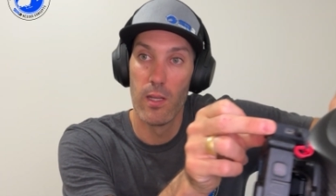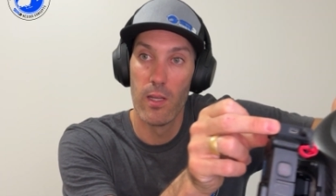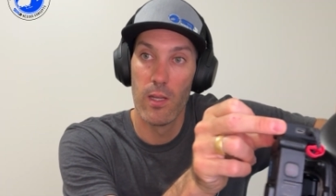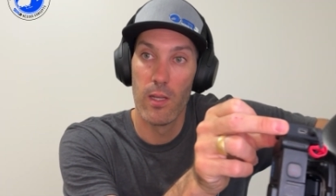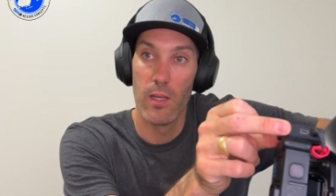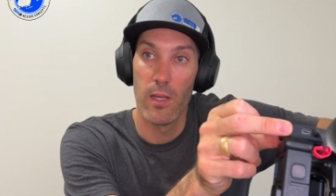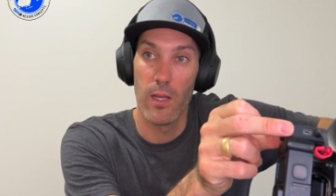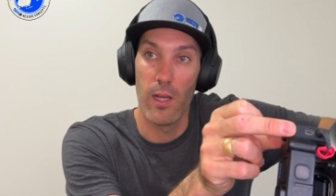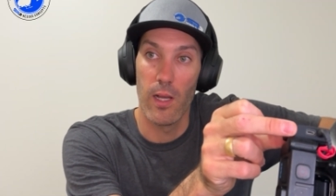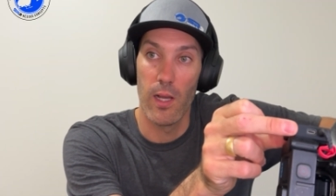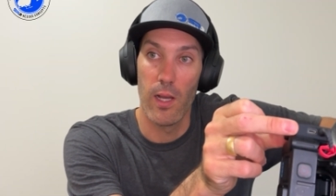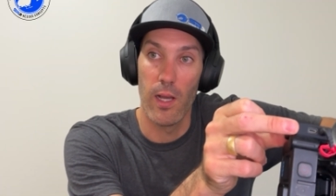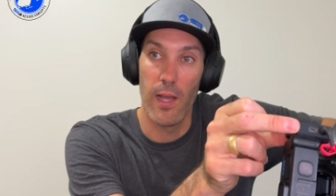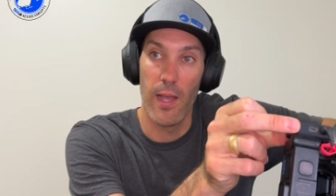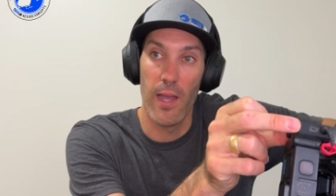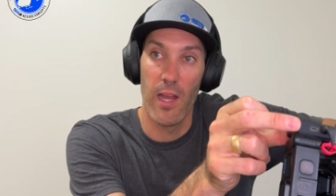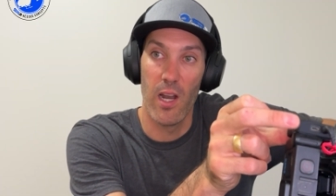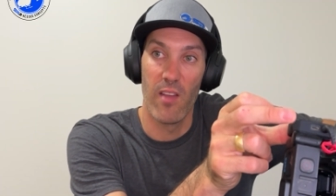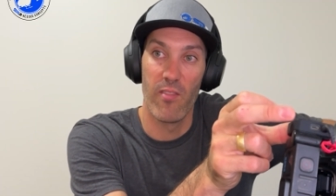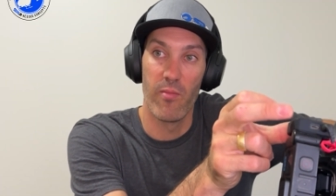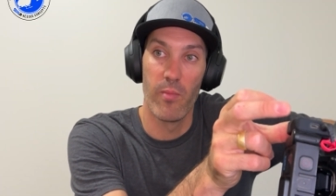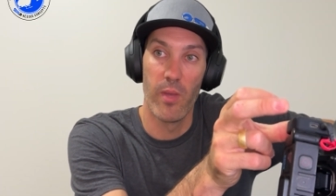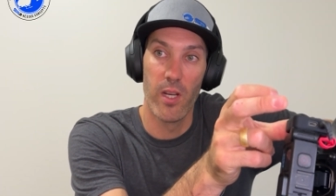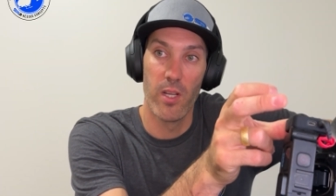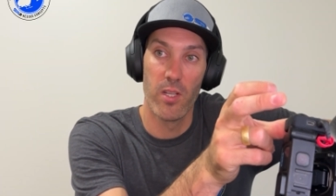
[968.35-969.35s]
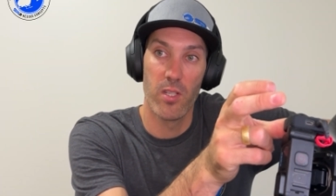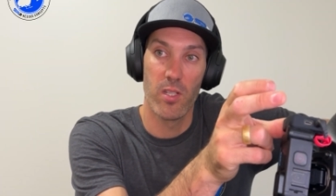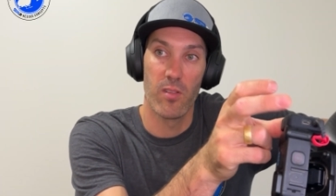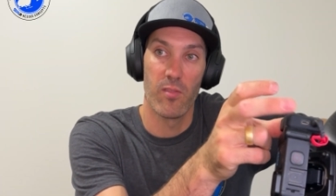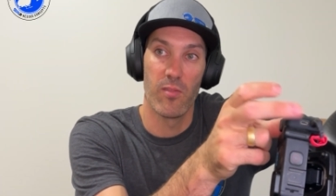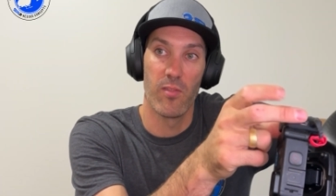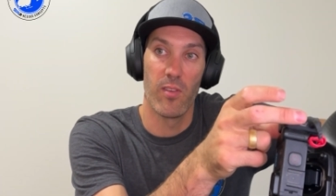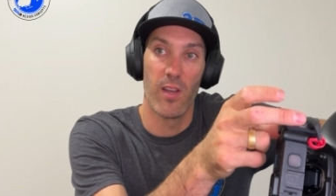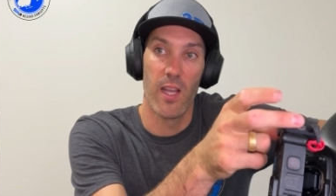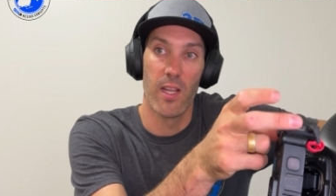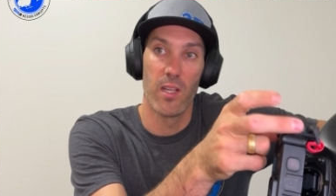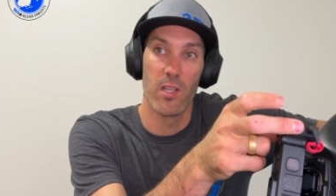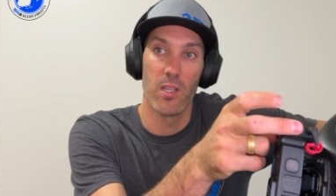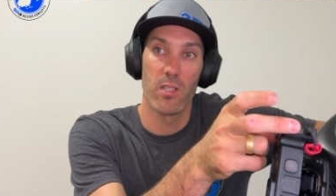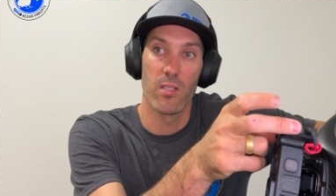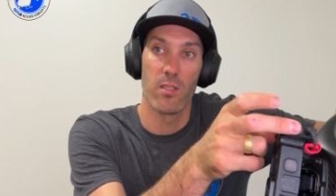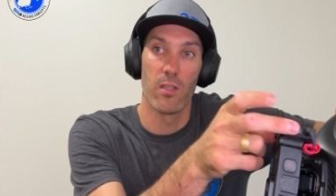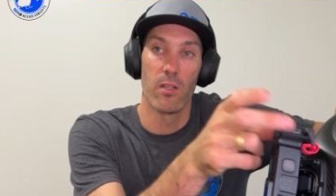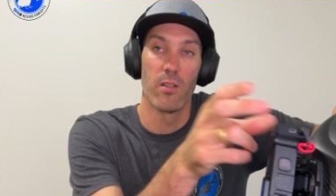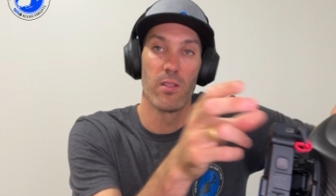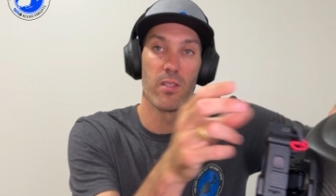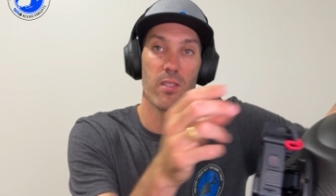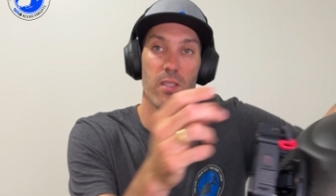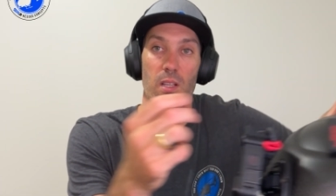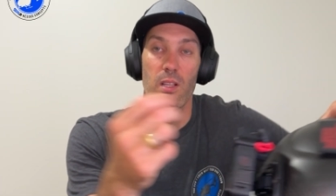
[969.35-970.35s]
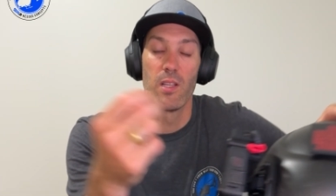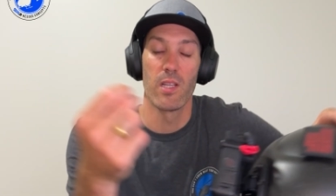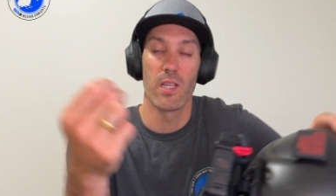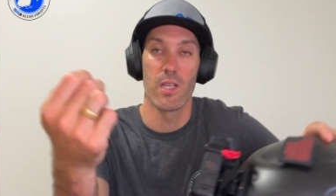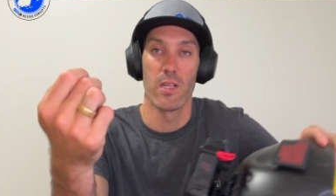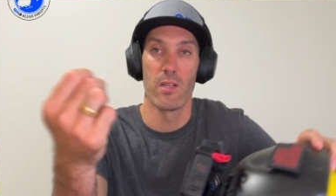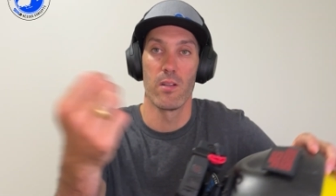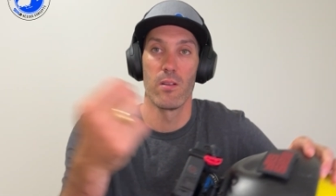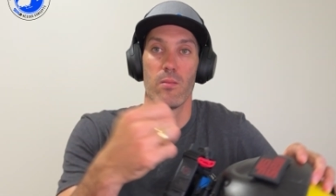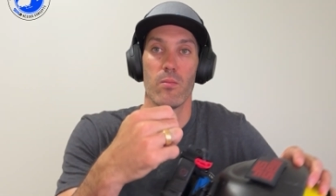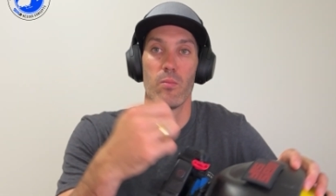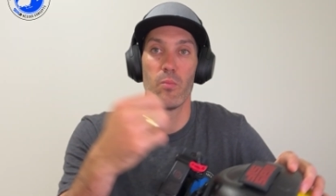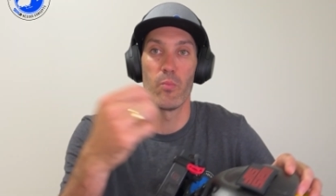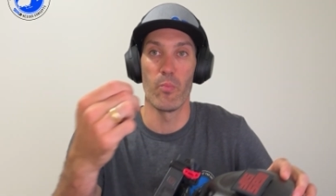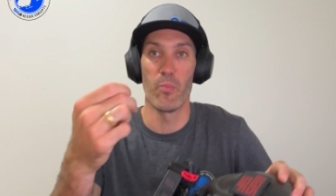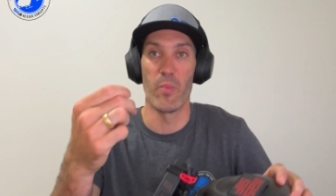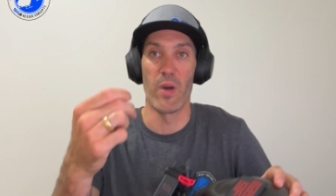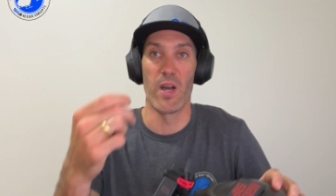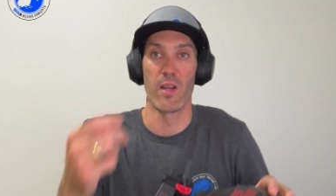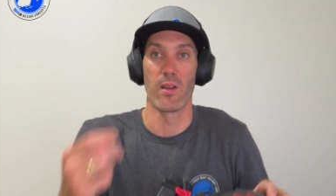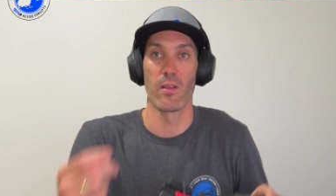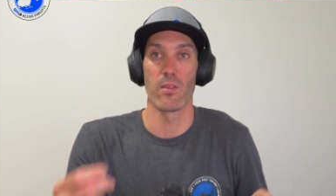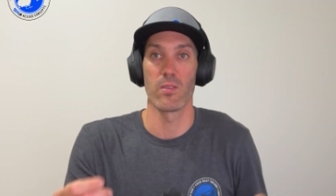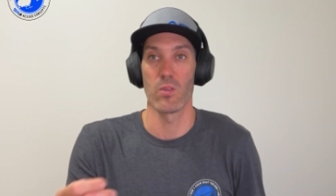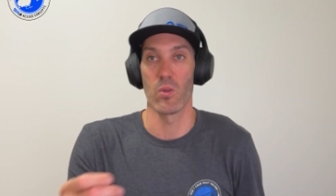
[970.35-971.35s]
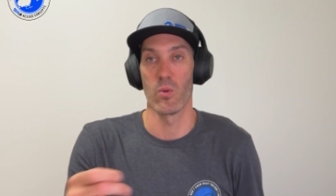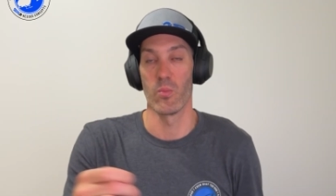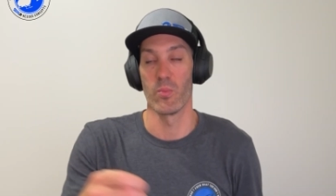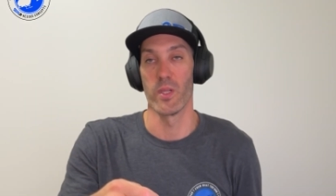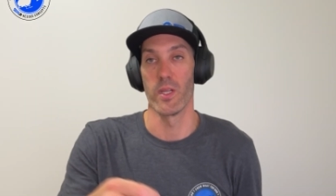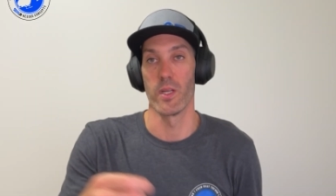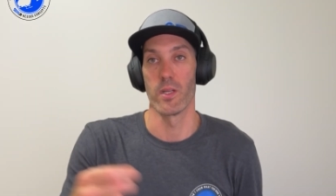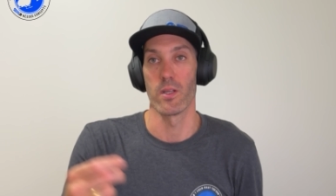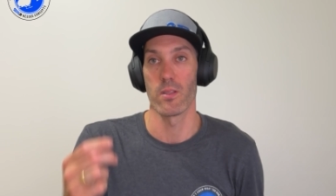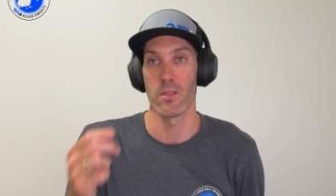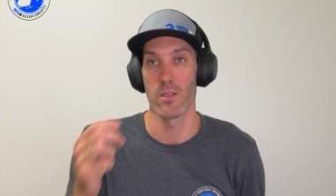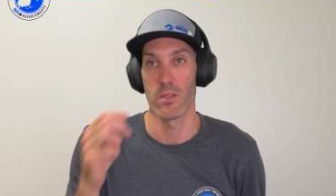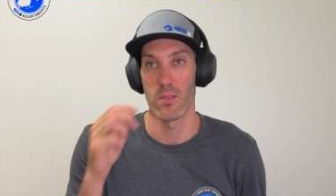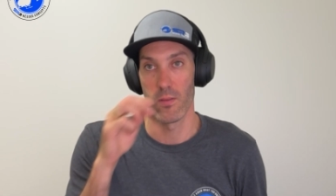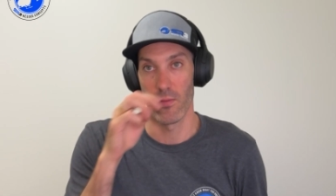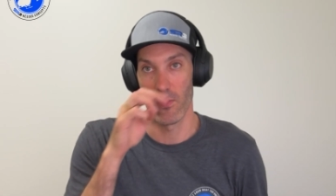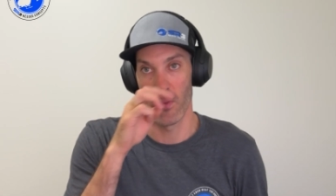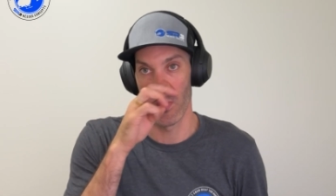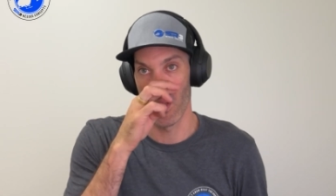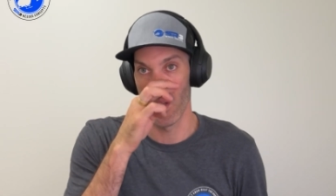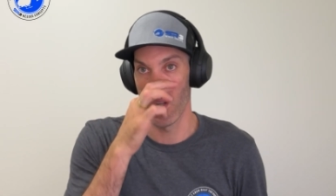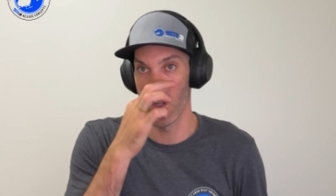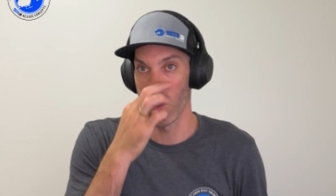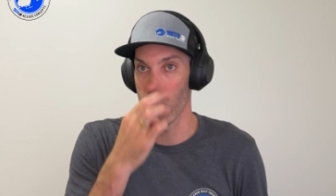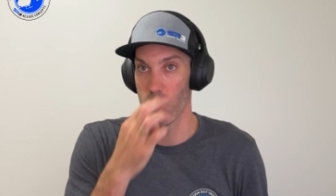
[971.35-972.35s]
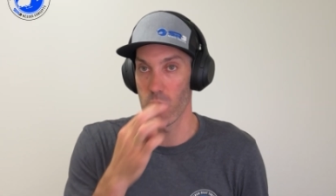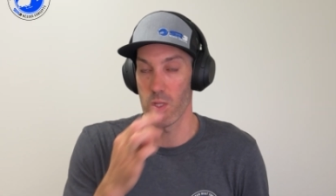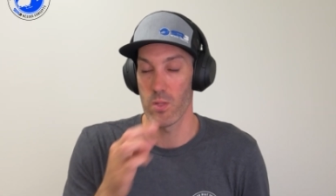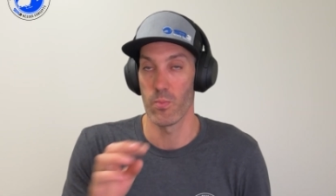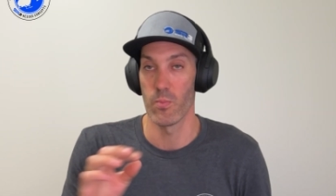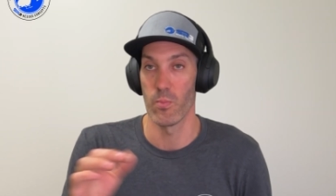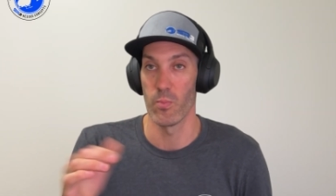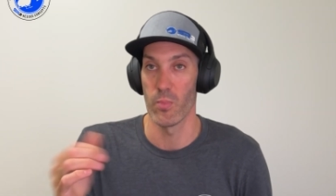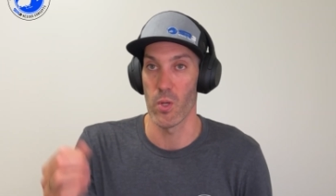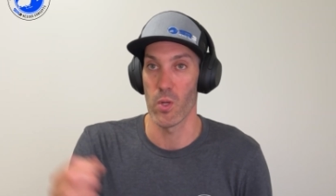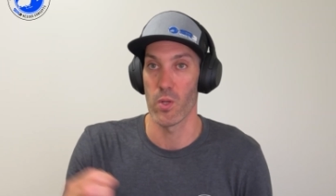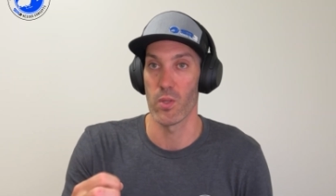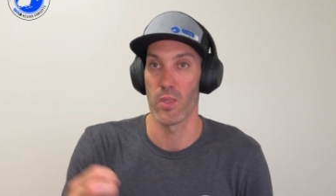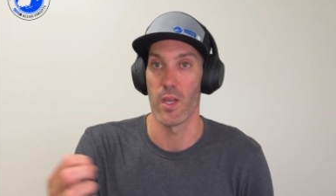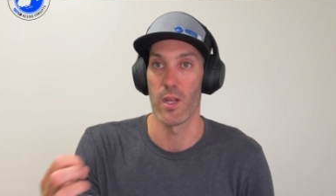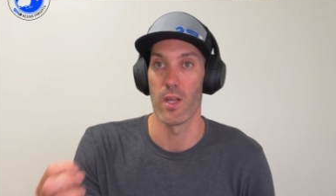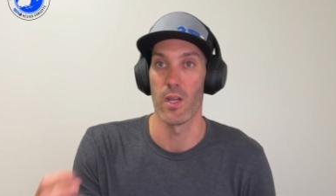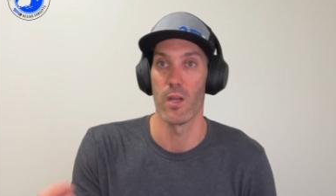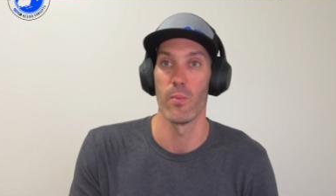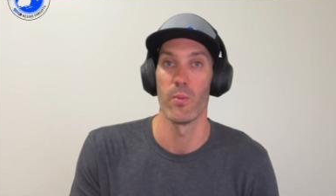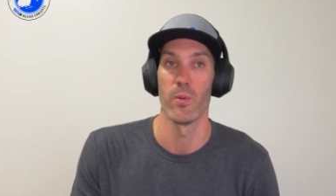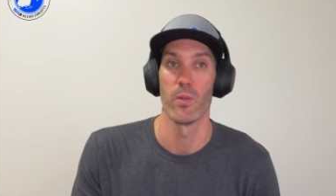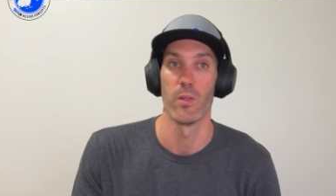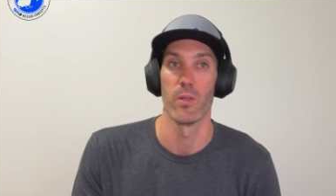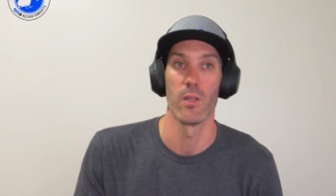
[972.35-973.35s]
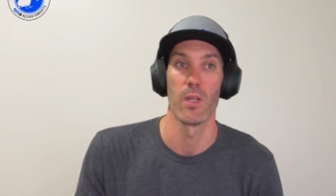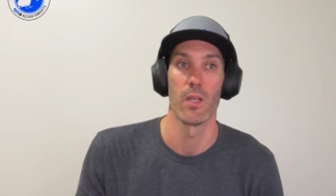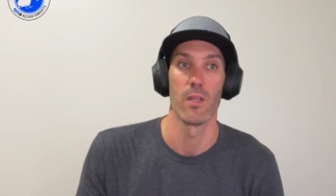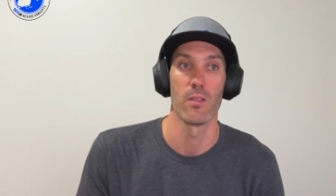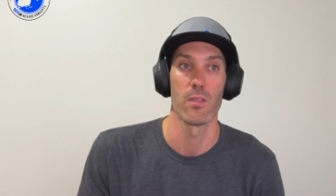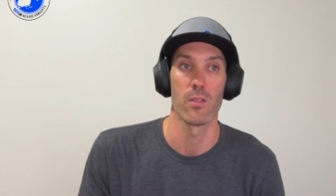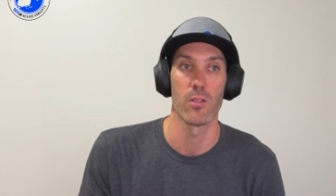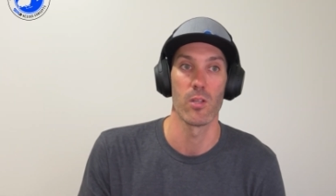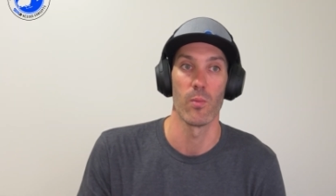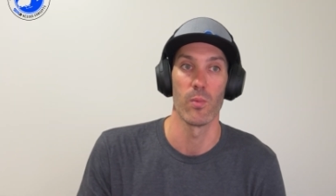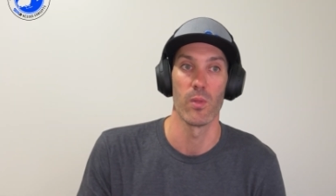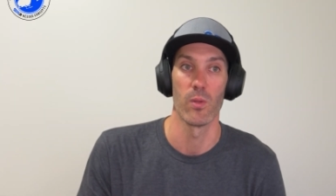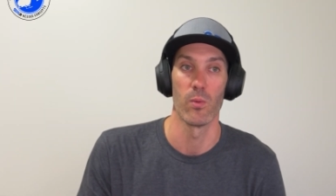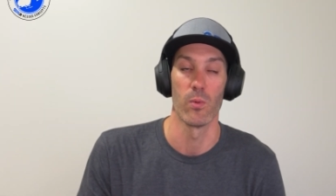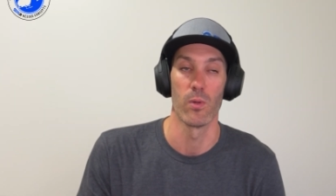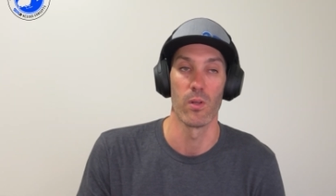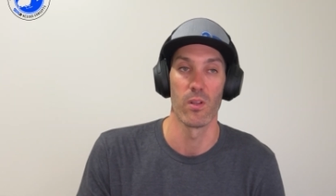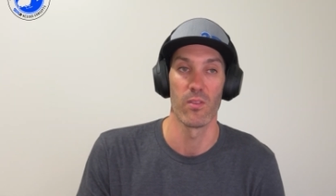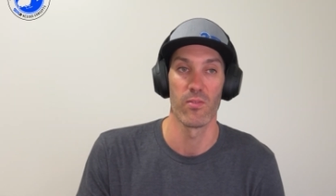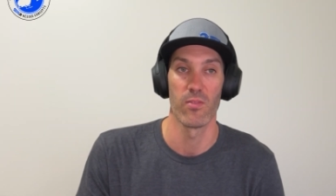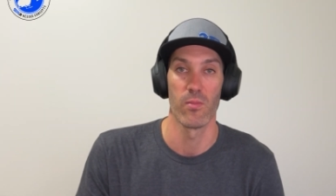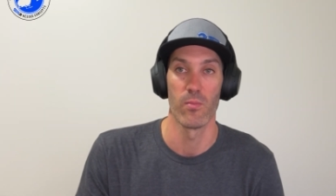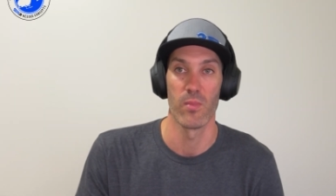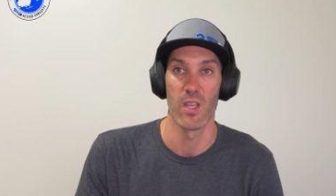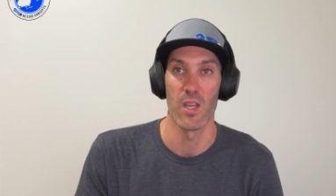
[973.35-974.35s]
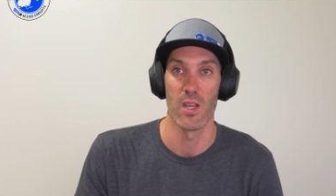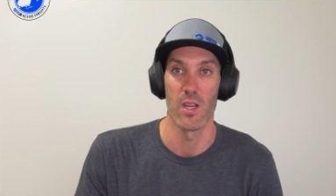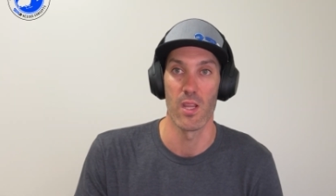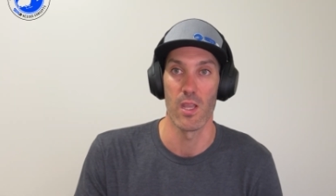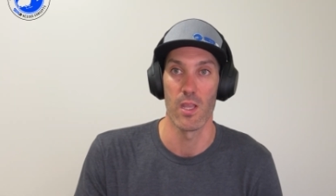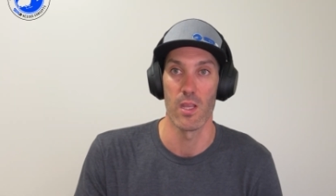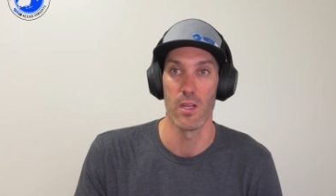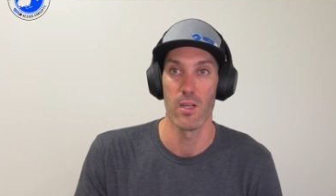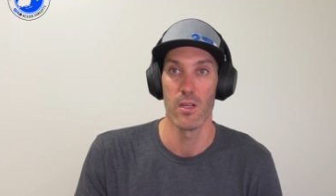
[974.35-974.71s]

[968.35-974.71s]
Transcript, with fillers: and I've managed to find just little silicon bungs or plugs for those, which block that up and stop the water from getting in.